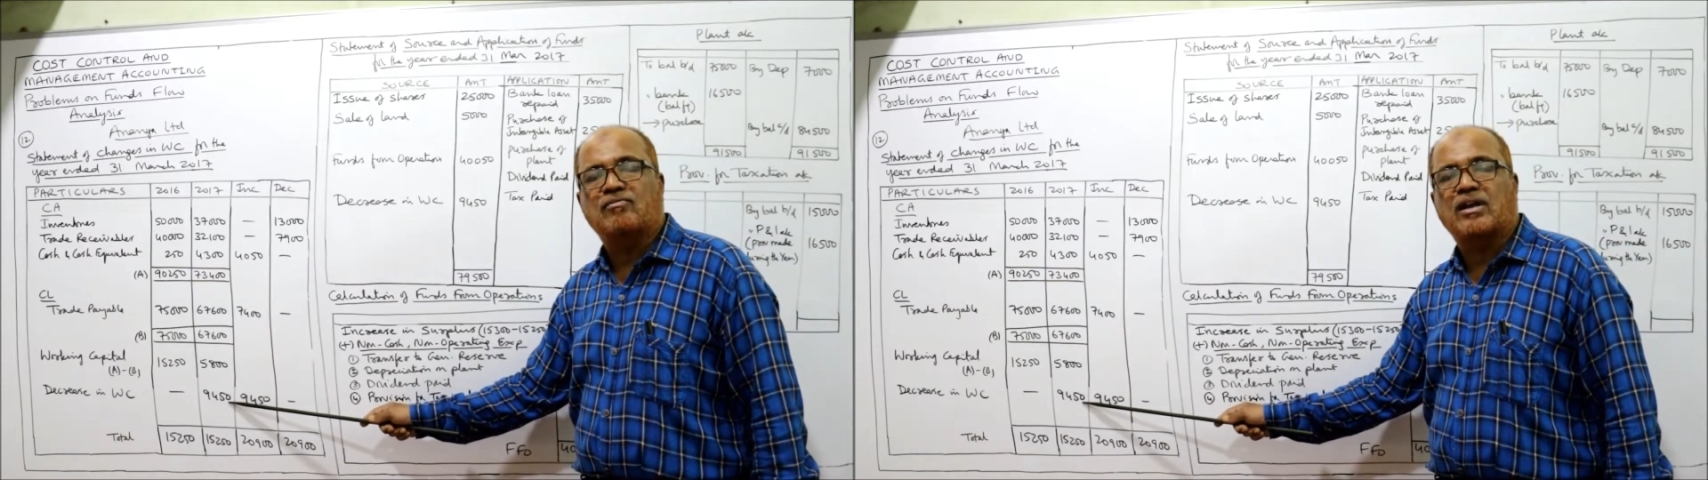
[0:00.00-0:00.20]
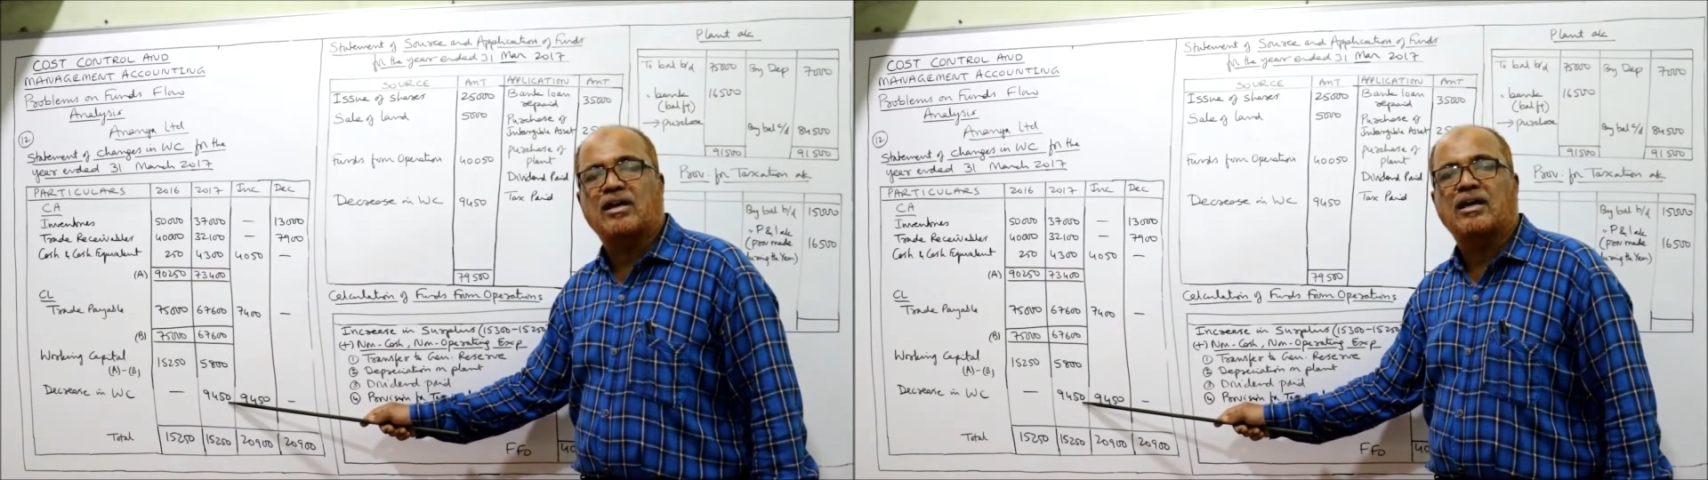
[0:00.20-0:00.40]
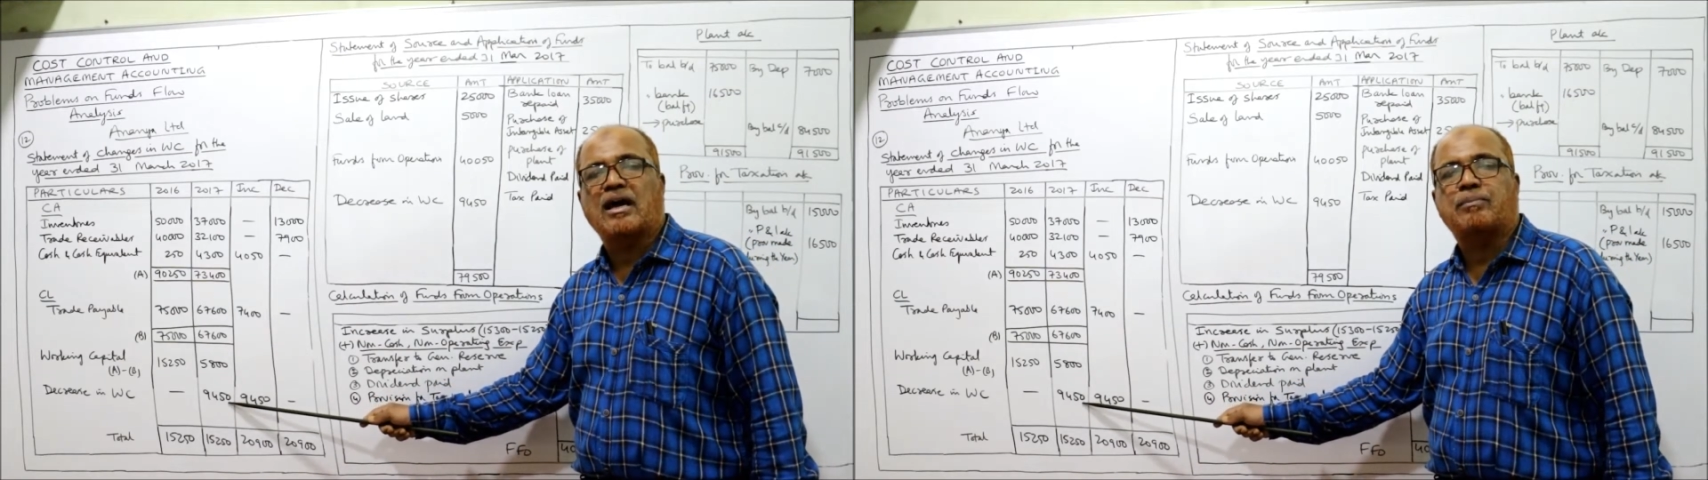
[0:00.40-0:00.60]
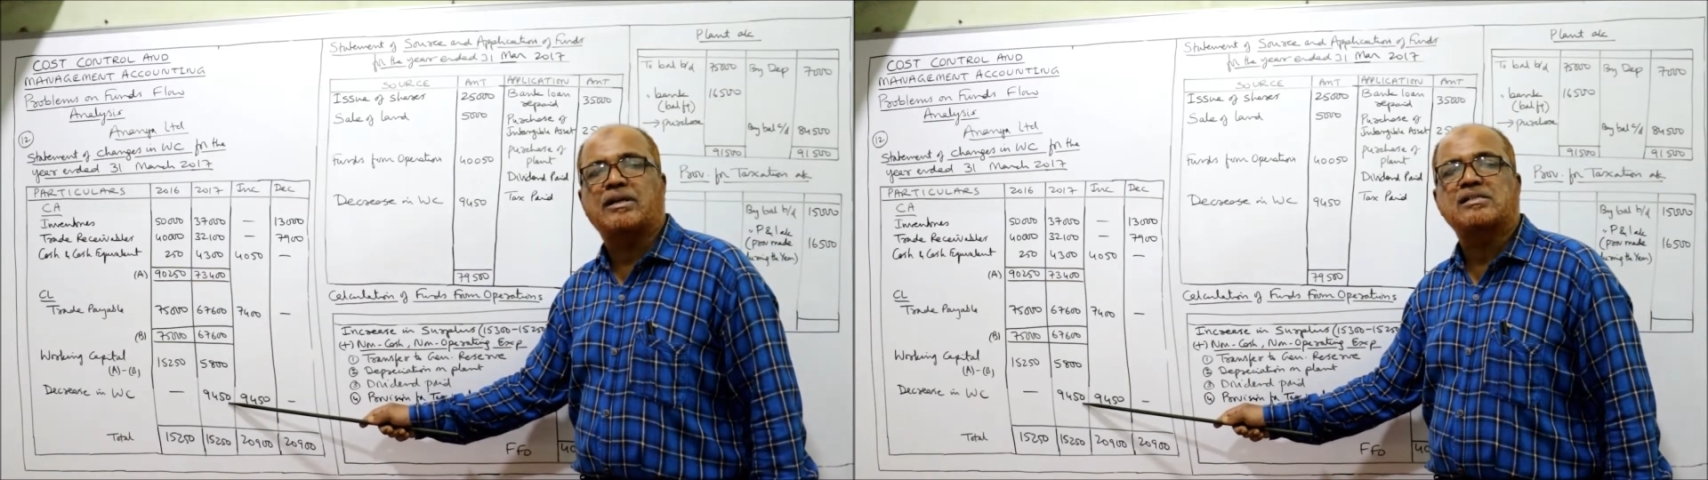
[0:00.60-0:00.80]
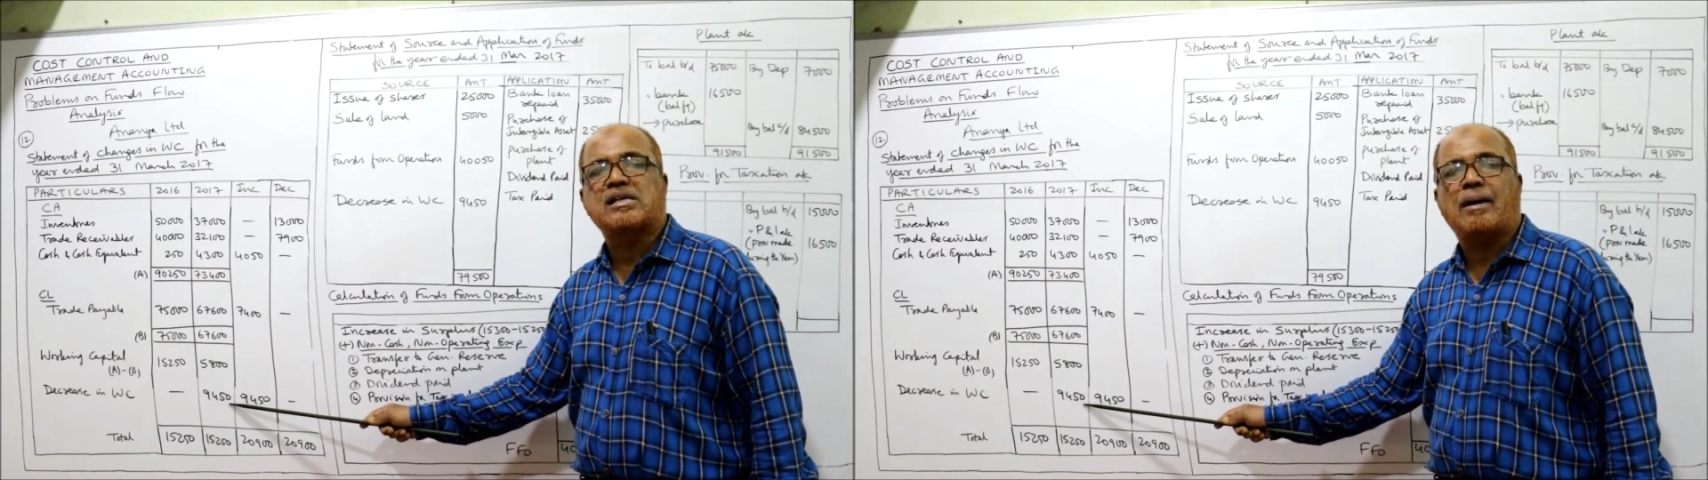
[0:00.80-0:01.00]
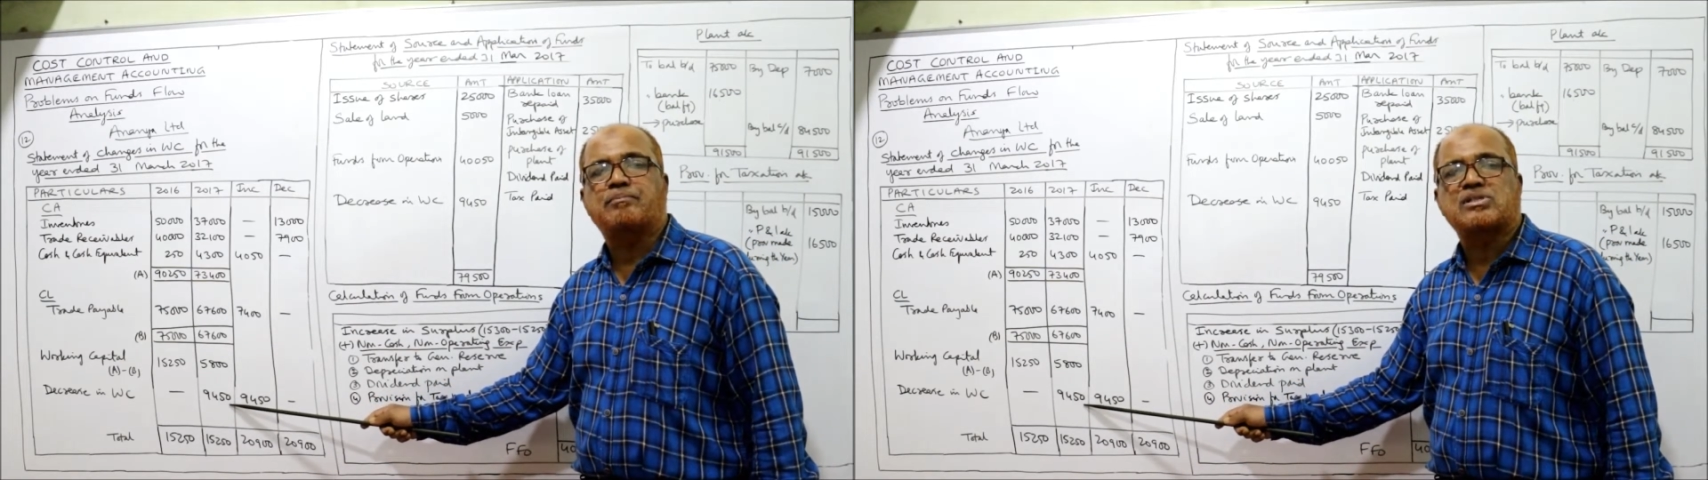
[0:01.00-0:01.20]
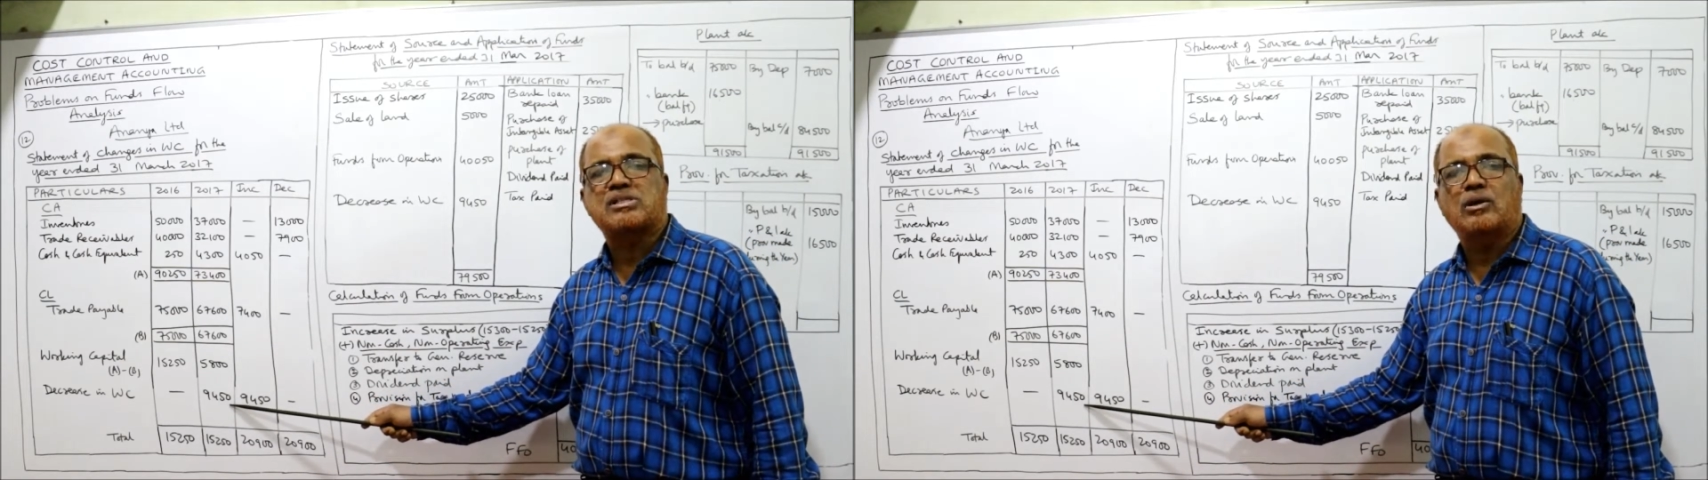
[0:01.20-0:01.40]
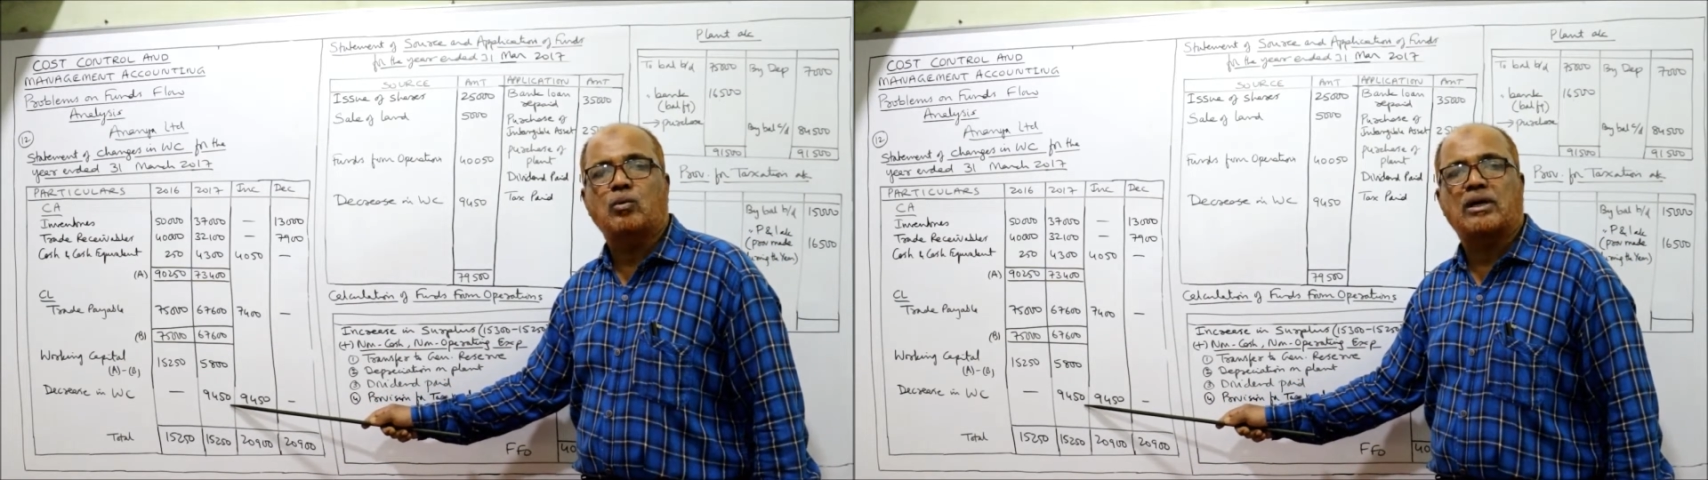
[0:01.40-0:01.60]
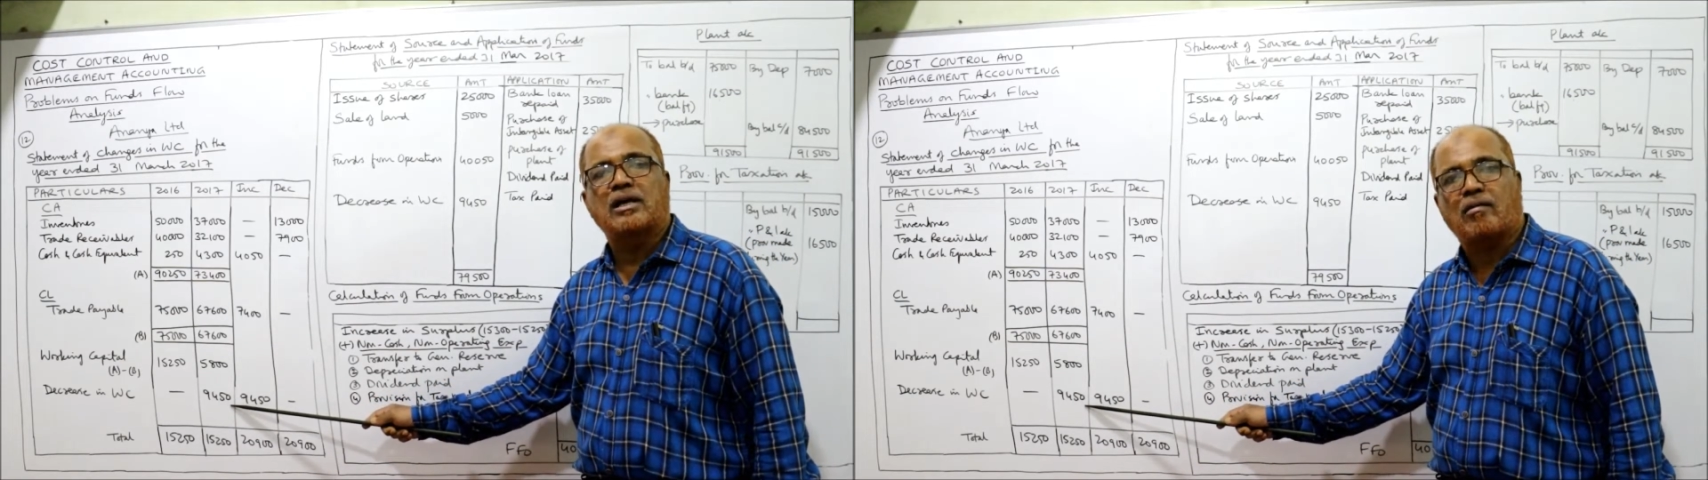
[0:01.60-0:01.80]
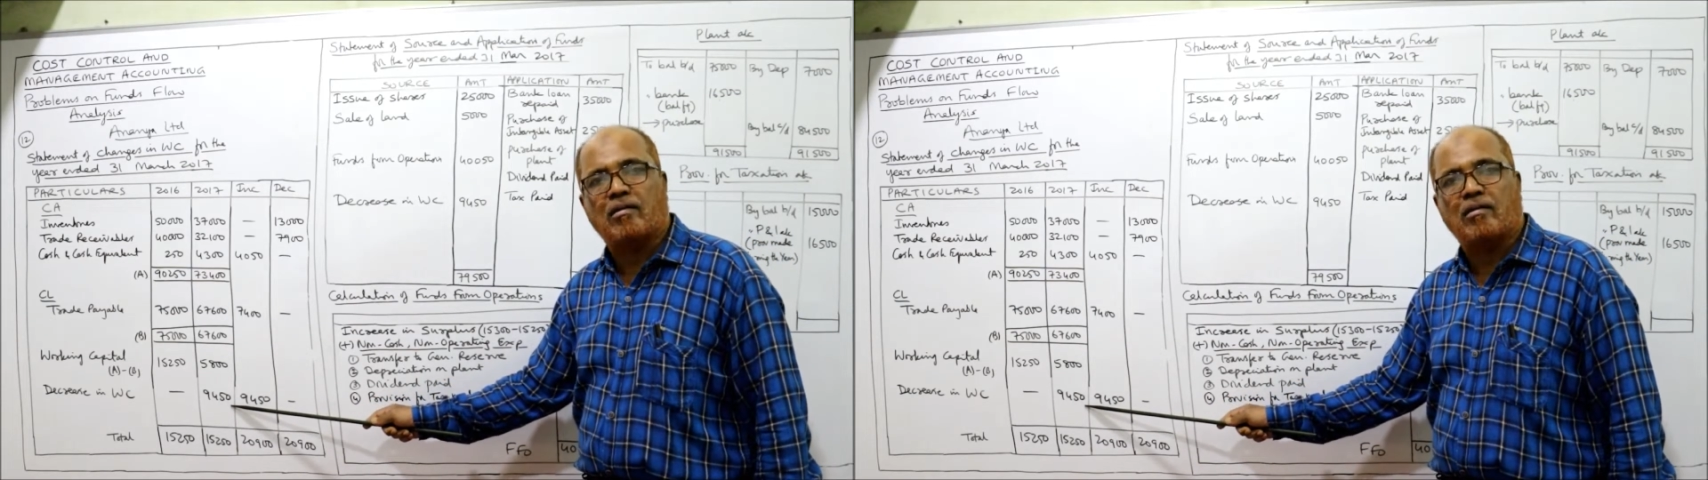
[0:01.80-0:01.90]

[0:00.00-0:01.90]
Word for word: in working capital is absolutely